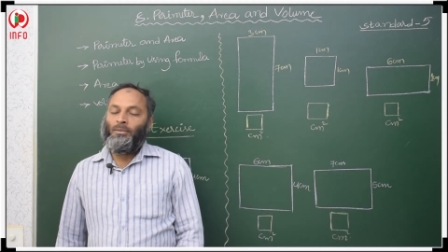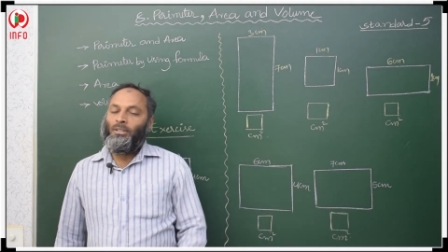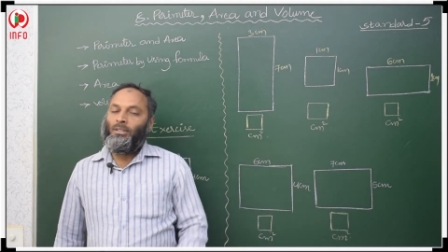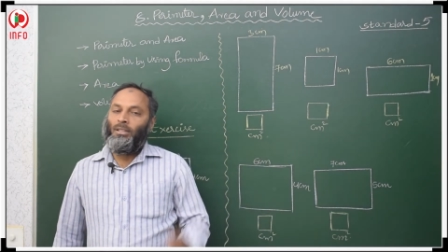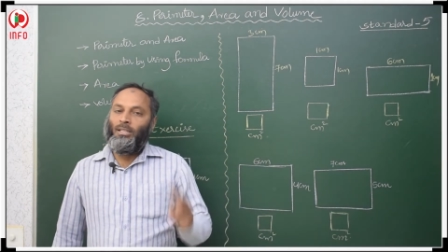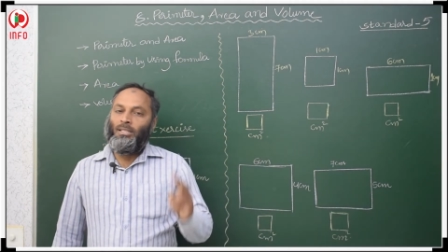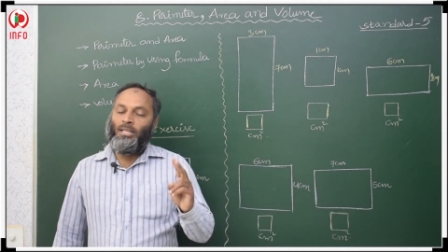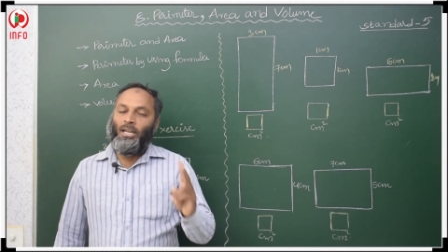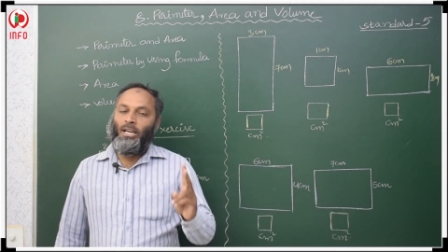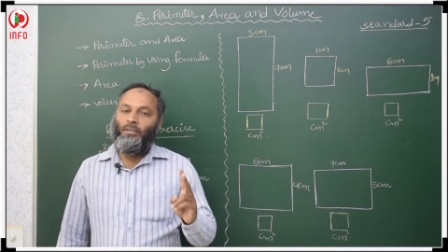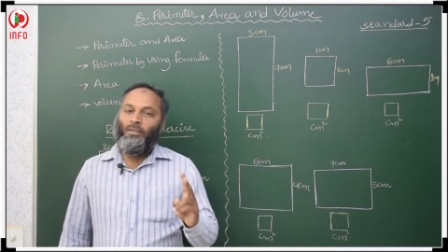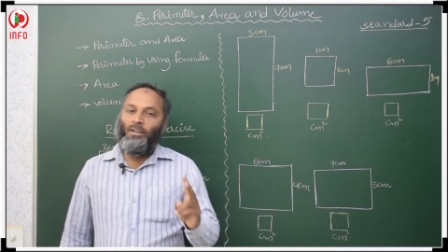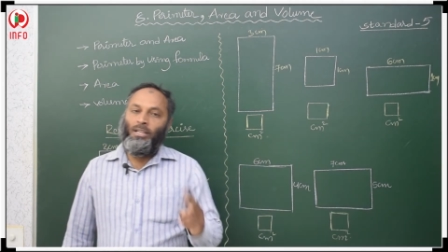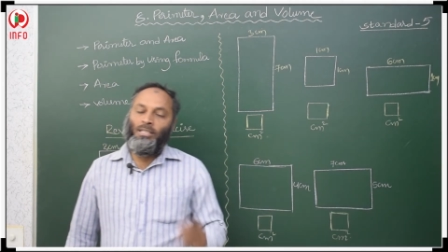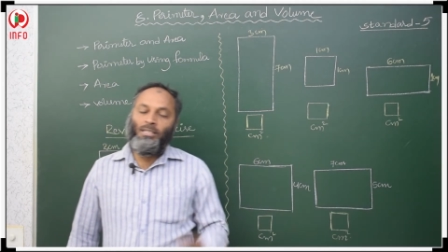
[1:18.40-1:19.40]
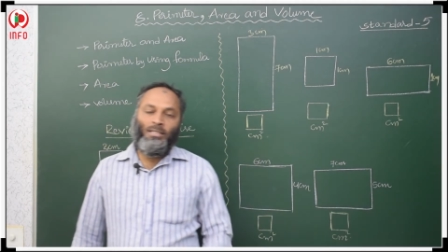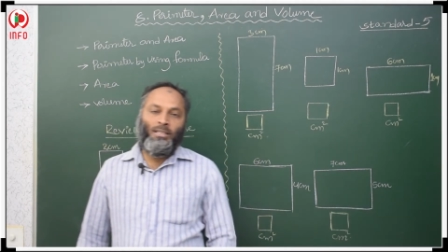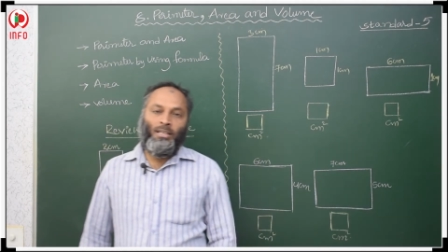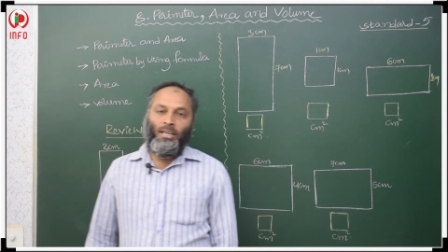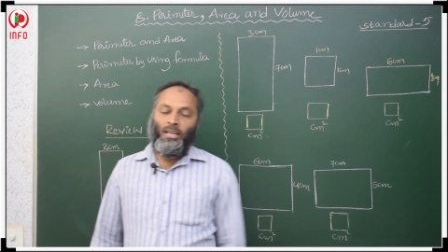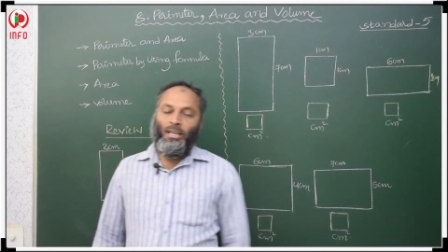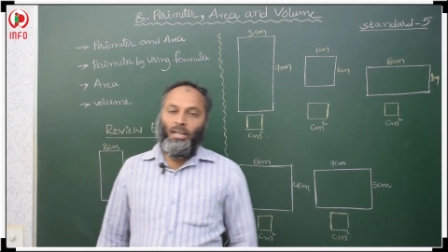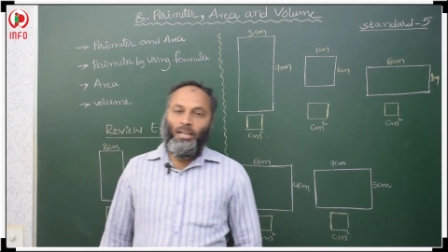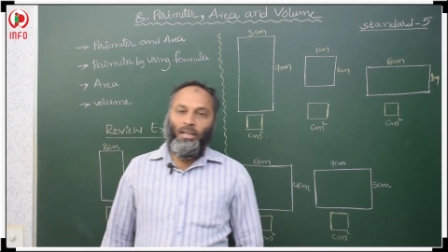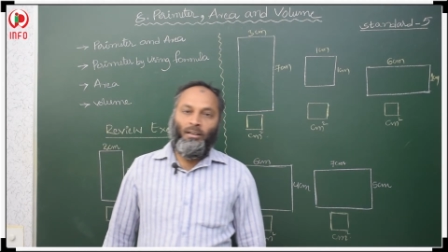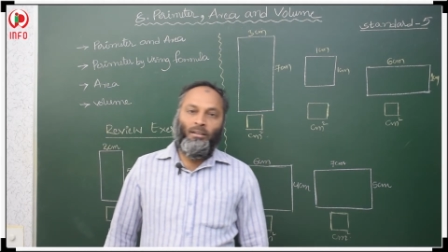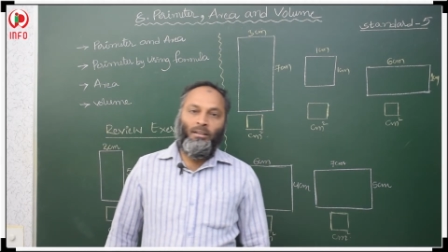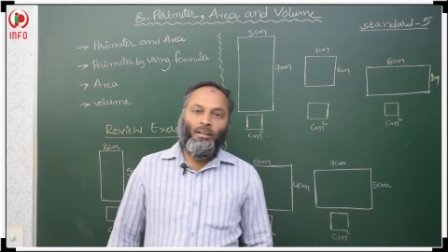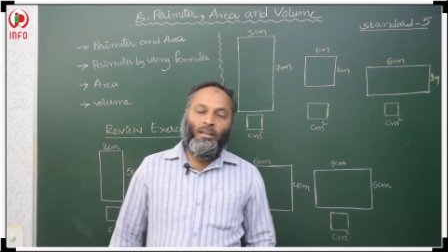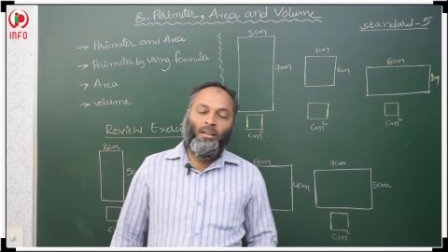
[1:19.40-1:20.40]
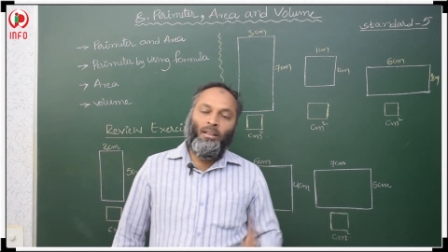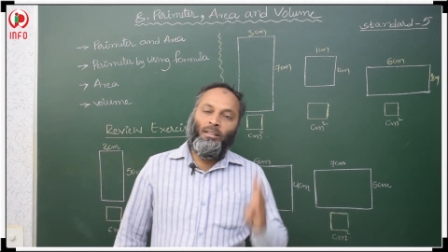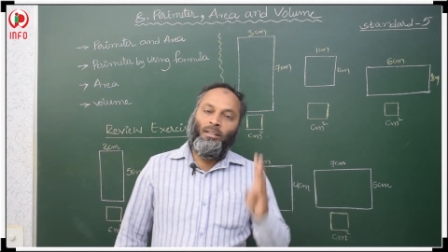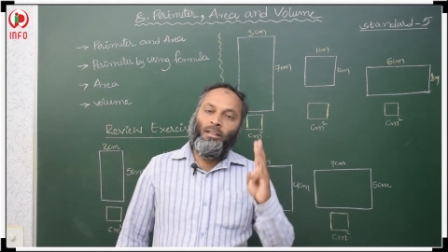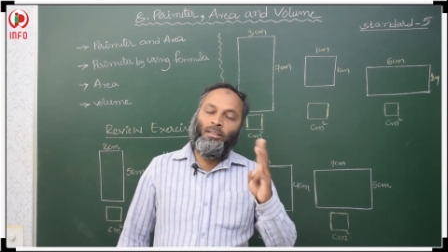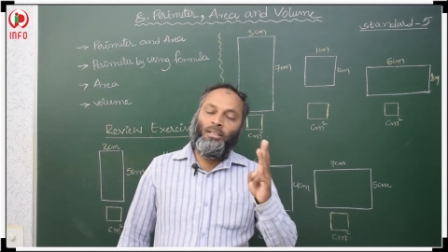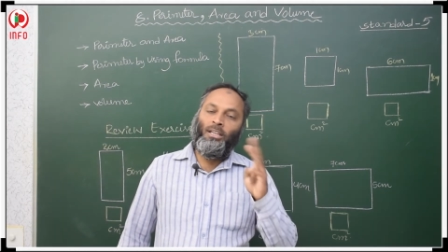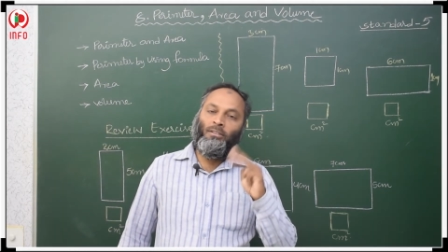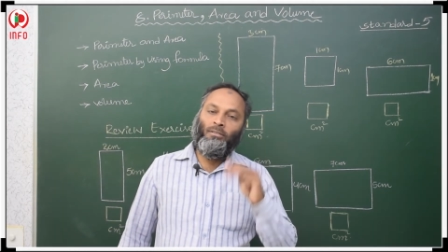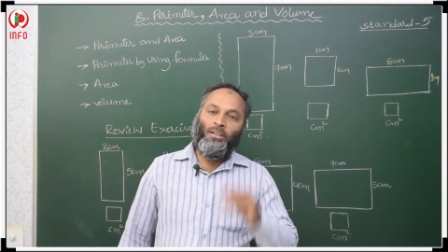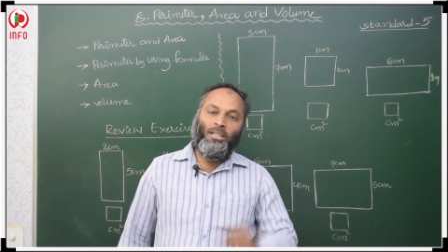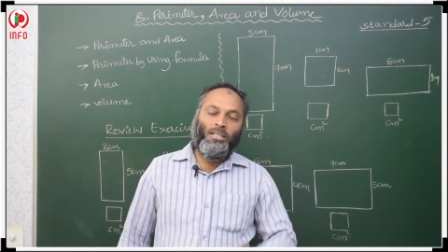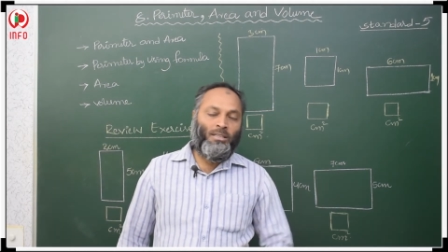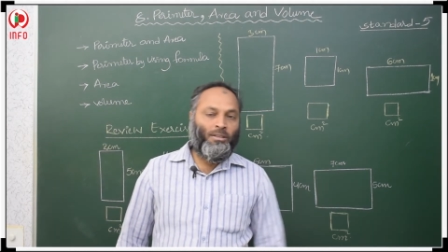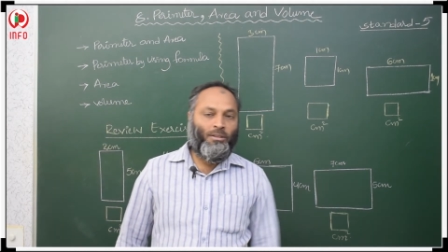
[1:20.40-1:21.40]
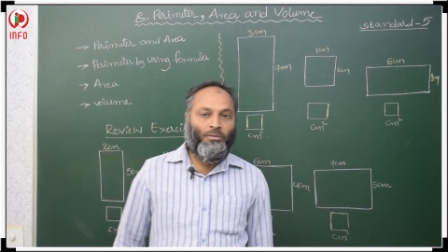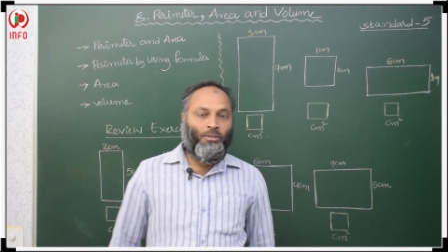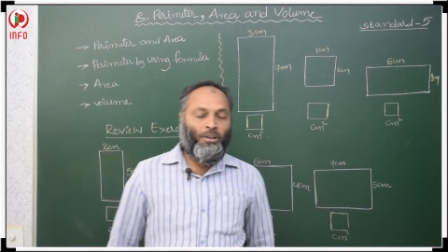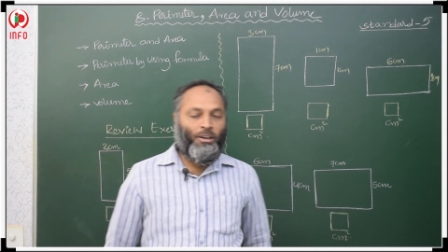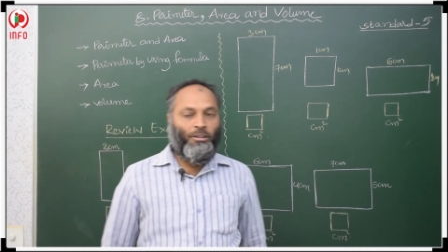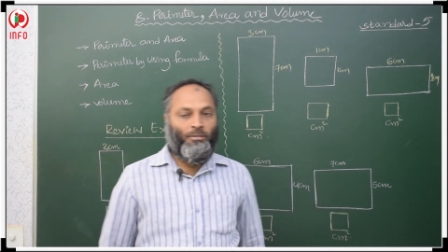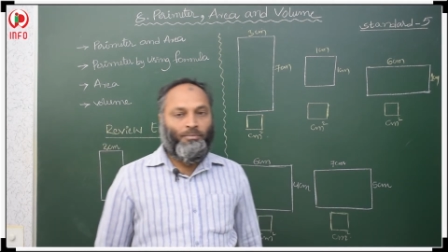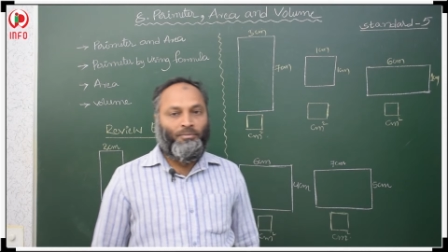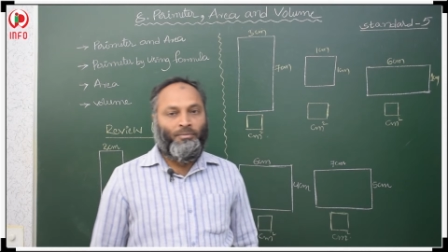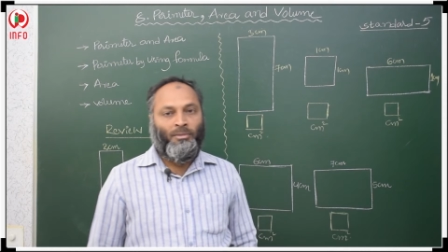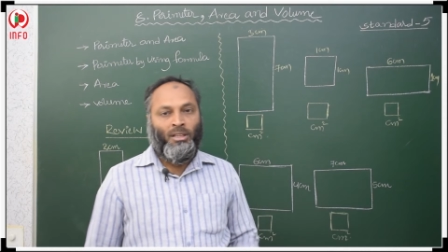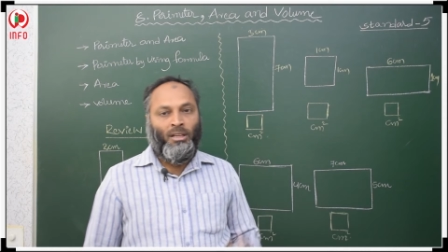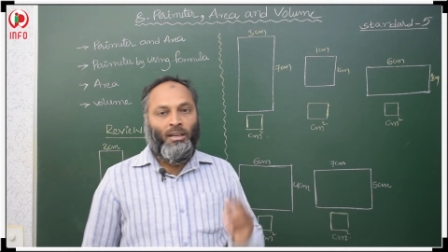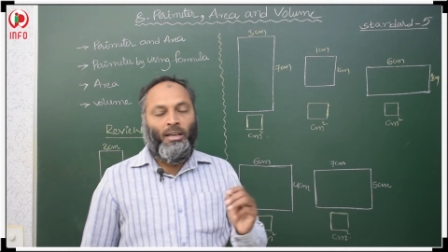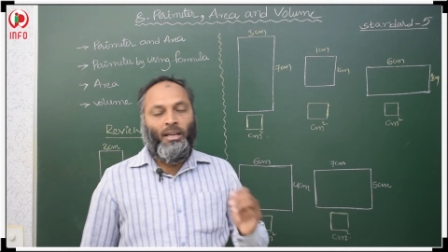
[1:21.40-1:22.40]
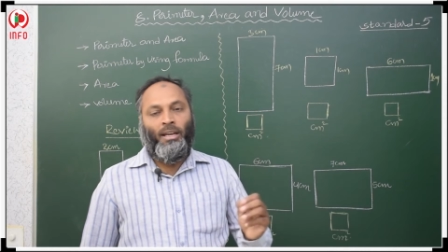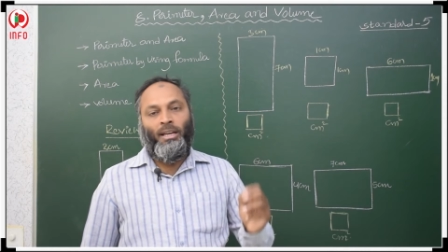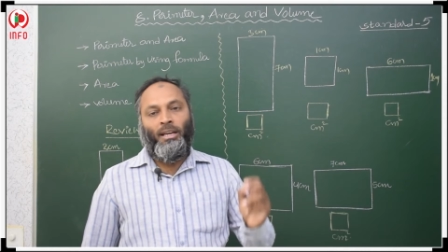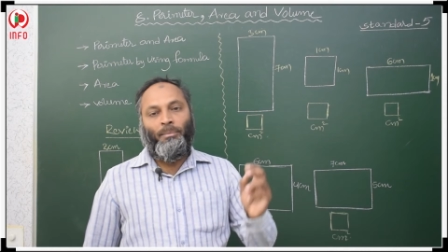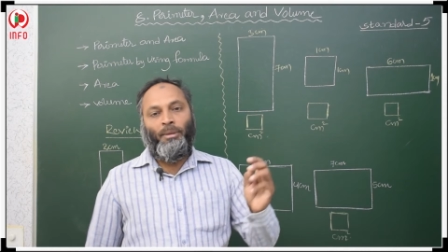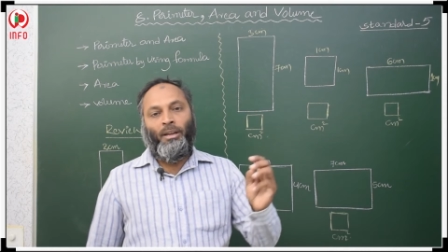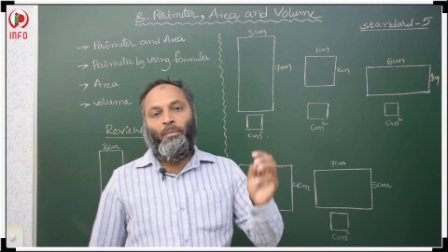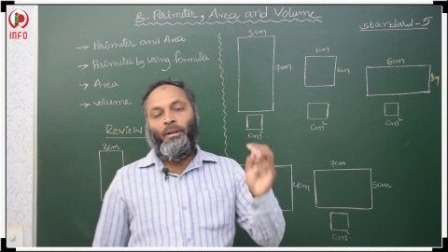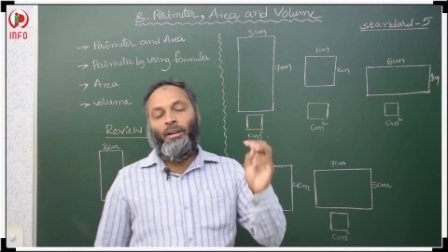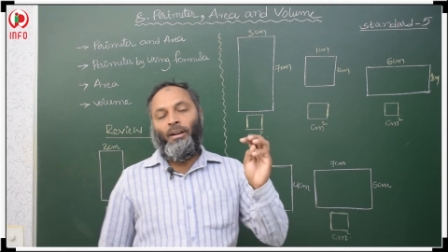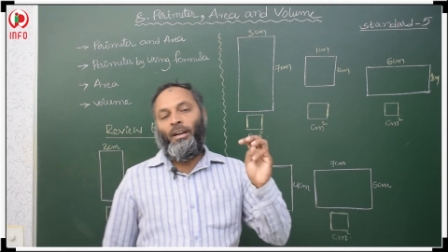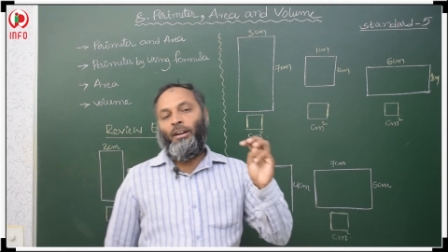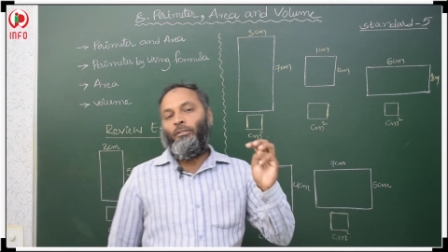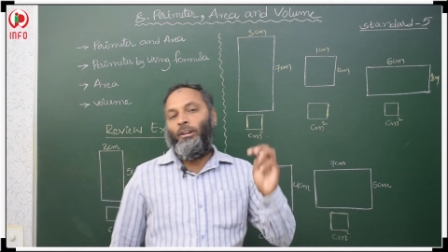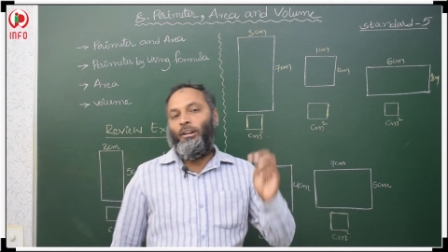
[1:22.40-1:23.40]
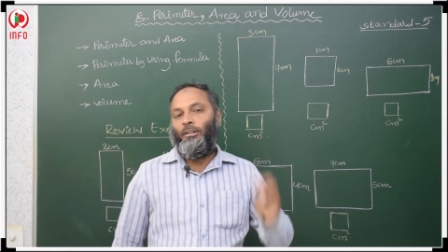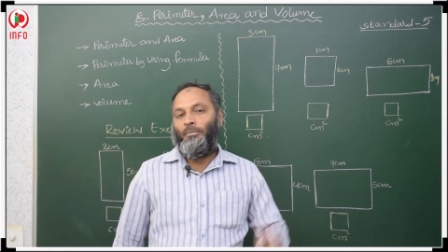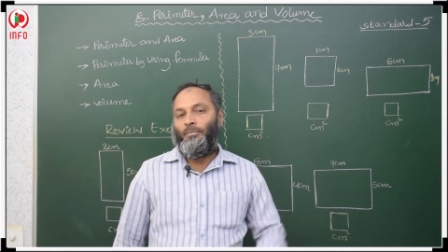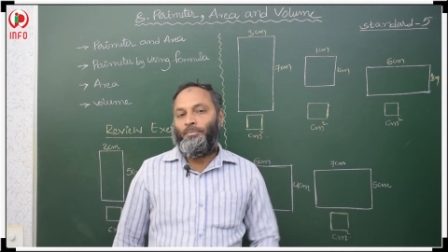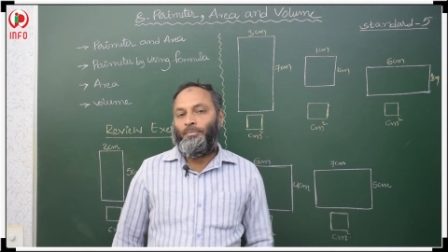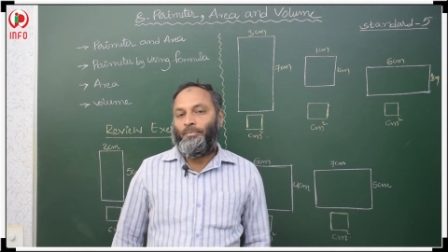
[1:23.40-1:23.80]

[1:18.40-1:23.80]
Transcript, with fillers: the second one is area, the third one is volume. Area, perimeter and volume.